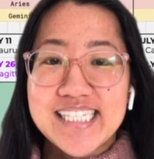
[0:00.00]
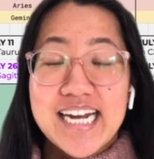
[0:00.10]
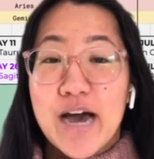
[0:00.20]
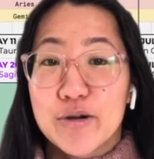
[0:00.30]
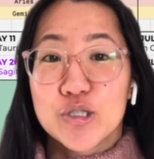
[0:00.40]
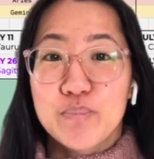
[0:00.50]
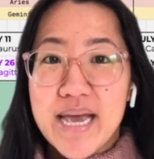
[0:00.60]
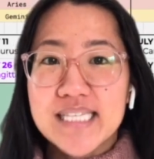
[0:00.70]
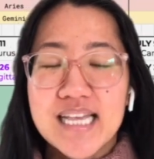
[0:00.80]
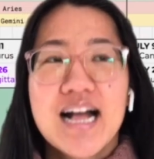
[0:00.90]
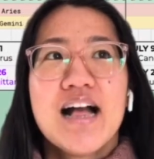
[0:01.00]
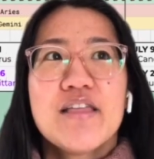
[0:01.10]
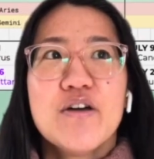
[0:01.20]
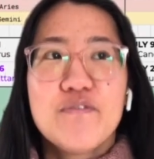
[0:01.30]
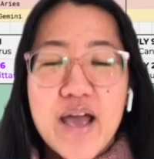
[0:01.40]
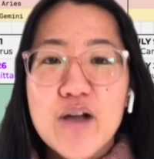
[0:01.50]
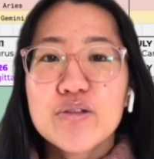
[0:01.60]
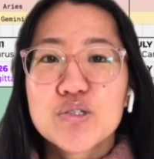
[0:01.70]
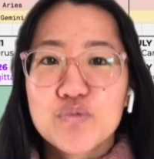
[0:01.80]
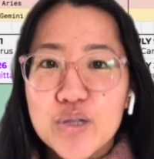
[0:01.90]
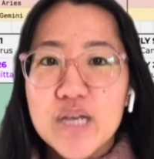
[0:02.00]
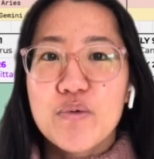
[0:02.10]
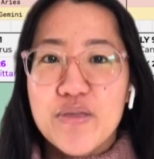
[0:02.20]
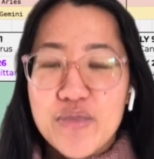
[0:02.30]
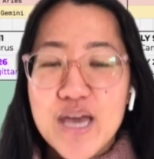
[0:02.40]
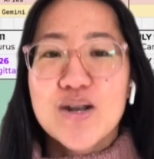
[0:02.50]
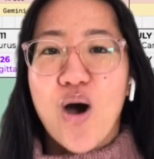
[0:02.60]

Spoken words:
in outer space. The veil is really within